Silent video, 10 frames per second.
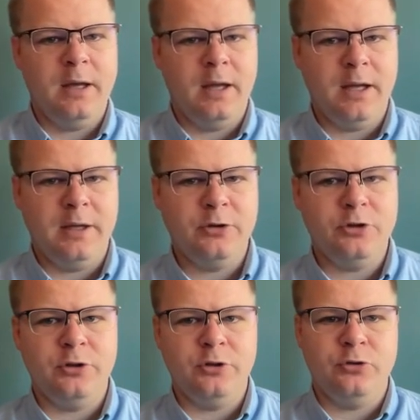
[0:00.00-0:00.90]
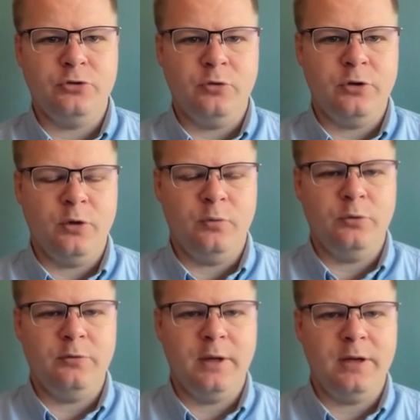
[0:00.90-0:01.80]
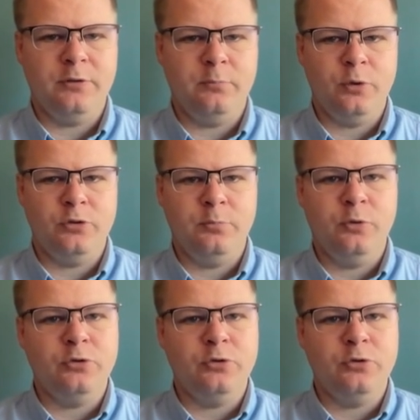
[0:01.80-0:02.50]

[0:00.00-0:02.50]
and INGenious Studio provides multiple